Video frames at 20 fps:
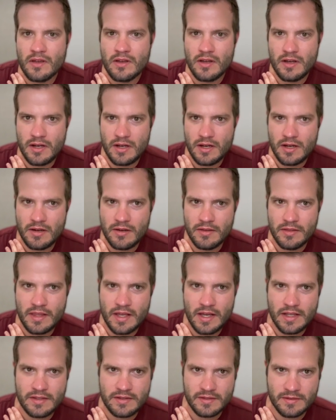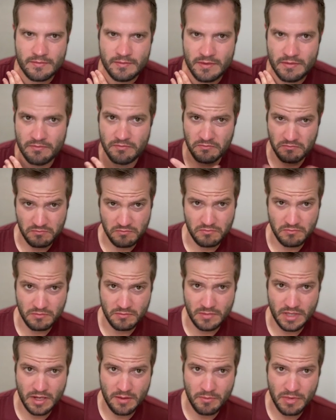Uh, that's
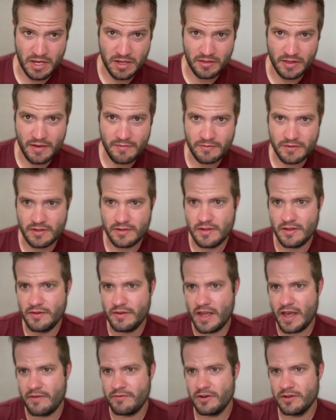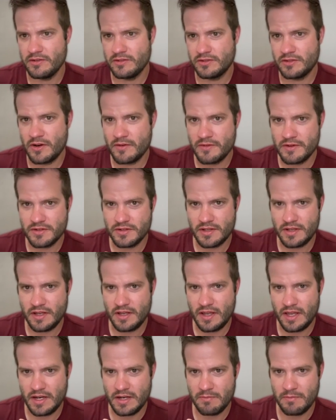a big lift. Then you have your servers
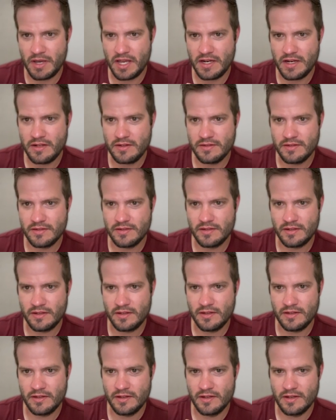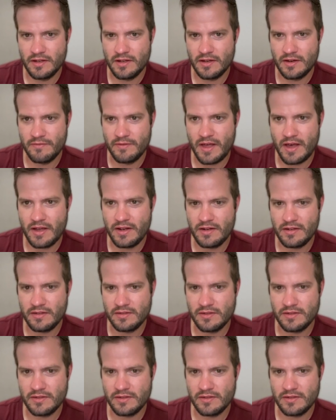independent of that.